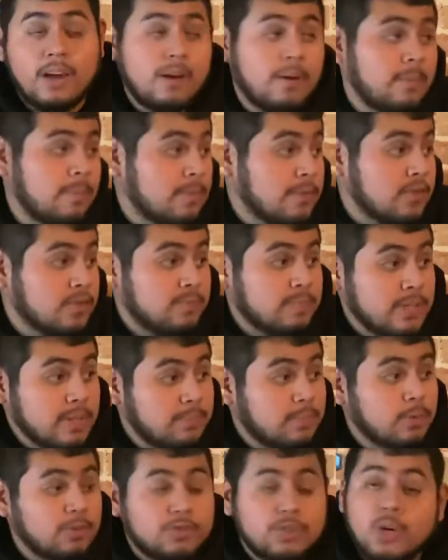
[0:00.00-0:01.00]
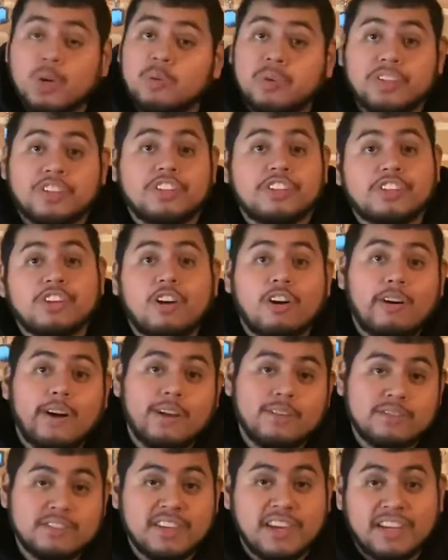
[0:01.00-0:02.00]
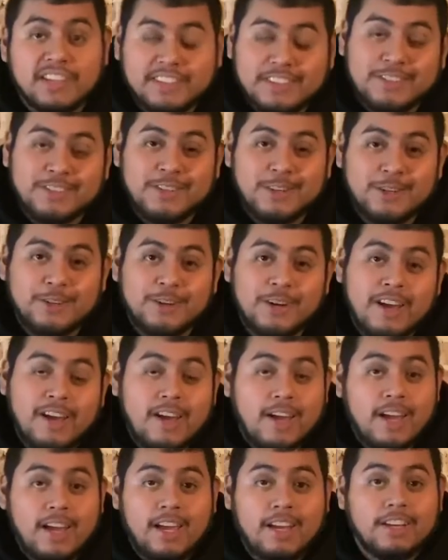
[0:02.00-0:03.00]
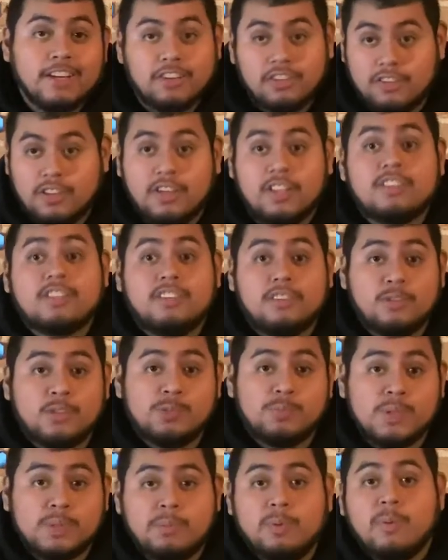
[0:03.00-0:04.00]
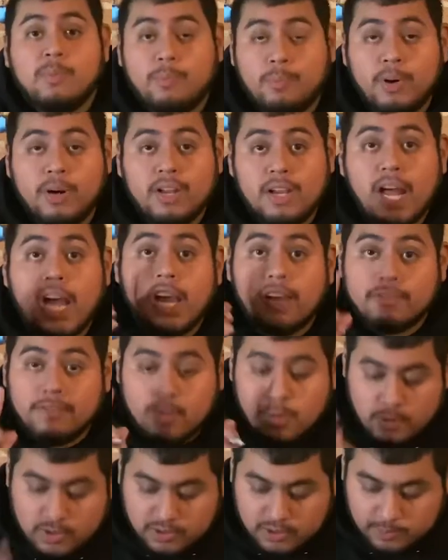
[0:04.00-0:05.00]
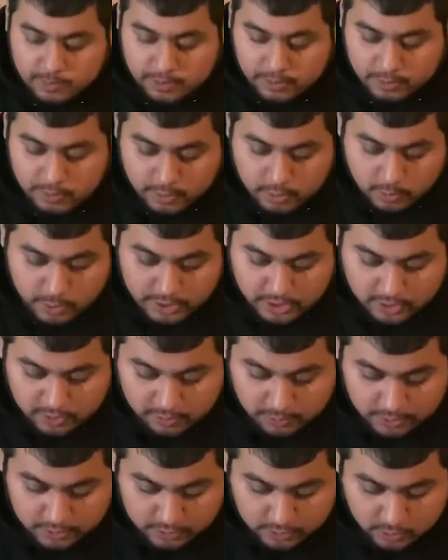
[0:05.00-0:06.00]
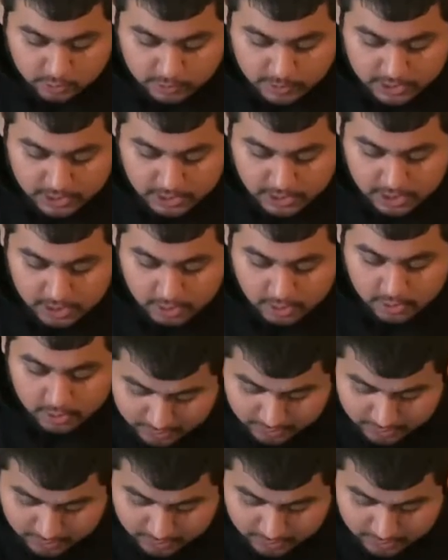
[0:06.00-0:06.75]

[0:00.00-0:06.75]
there's people towing their car outside, so good luck to those people. But I've noticed something real quick. If we zoom in here,